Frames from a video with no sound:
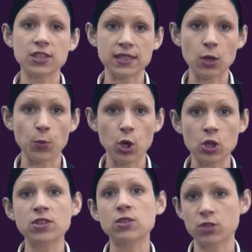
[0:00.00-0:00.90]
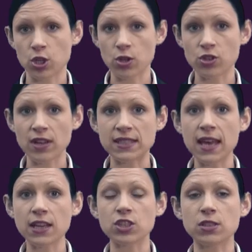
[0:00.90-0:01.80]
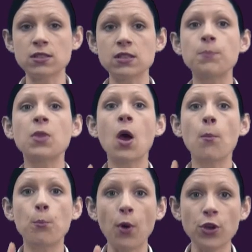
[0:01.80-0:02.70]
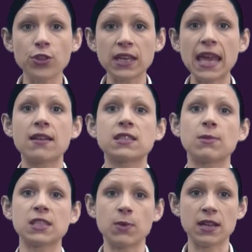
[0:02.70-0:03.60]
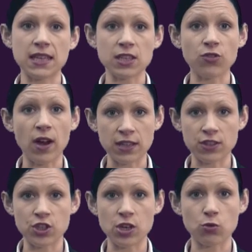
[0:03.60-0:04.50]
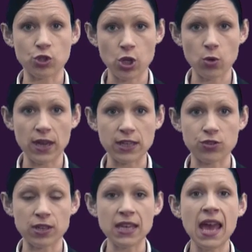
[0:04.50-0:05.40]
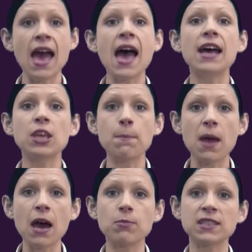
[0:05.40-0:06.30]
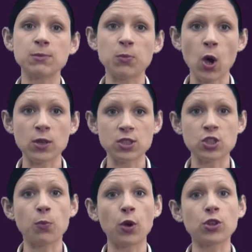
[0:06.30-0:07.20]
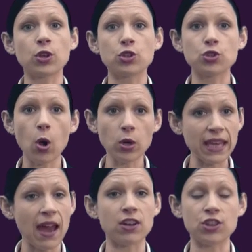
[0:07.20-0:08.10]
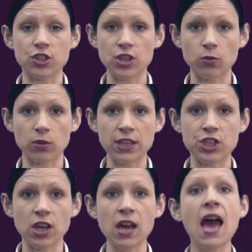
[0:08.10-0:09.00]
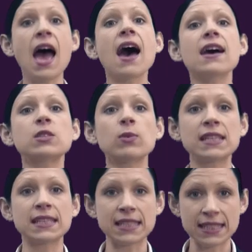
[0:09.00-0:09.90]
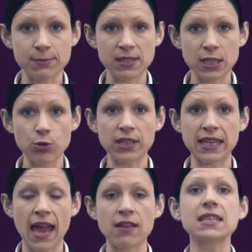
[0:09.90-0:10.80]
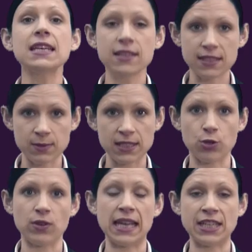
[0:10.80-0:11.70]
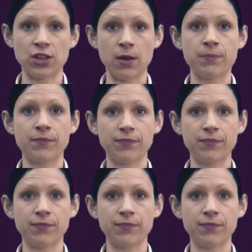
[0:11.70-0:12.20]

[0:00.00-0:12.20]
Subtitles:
as in a purchase return transaction, both accounts must be identified in the general journal entry and the amount must be posted to both the control account in the general ledger as well as the subsidiary account in the subsidiary ledger.